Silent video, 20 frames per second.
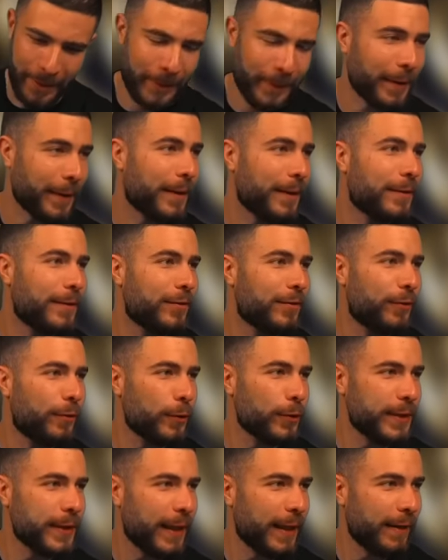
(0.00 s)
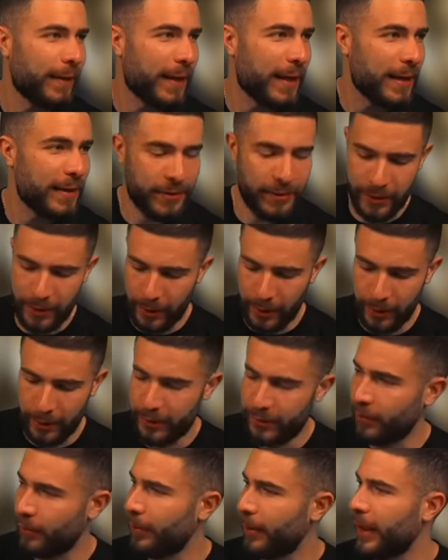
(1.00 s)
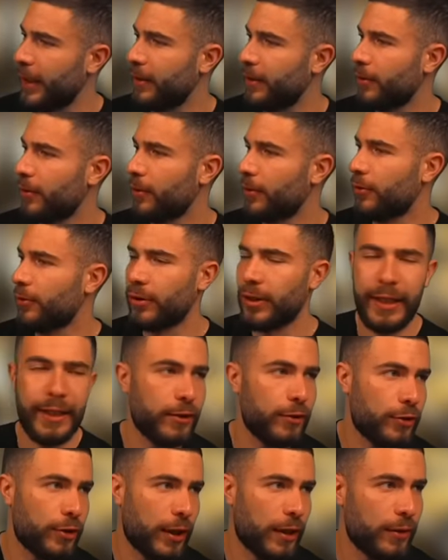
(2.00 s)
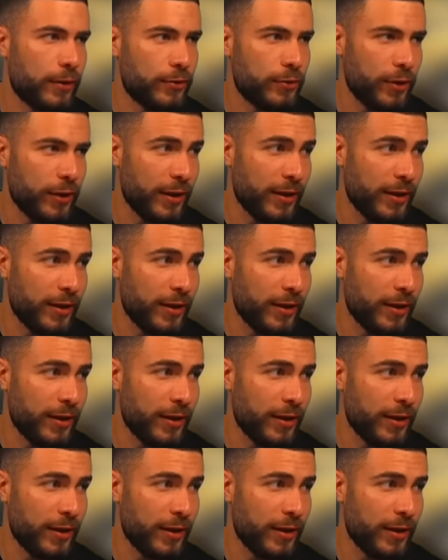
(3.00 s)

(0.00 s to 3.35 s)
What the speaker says: Okay. $48,000 from 8 Golden Dragon Challenge.